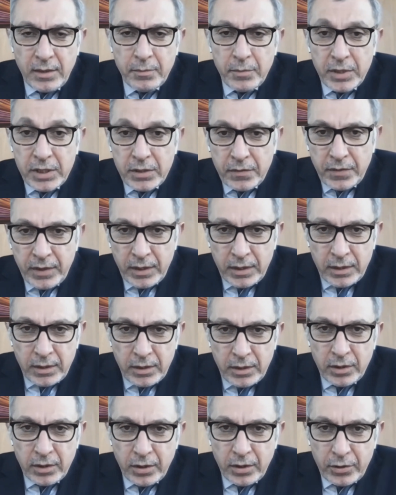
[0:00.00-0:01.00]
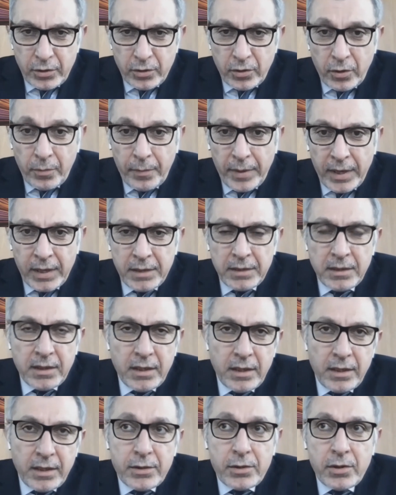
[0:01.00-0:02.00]
in between, Europe
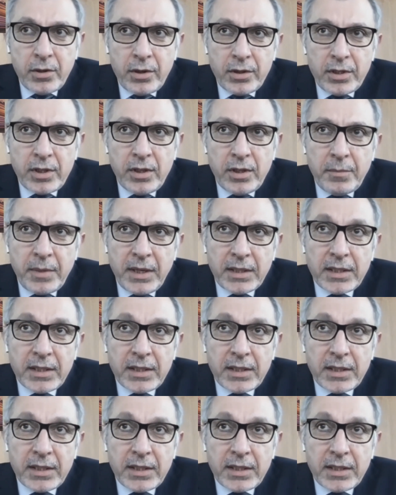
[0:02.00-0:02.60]
and Turkey.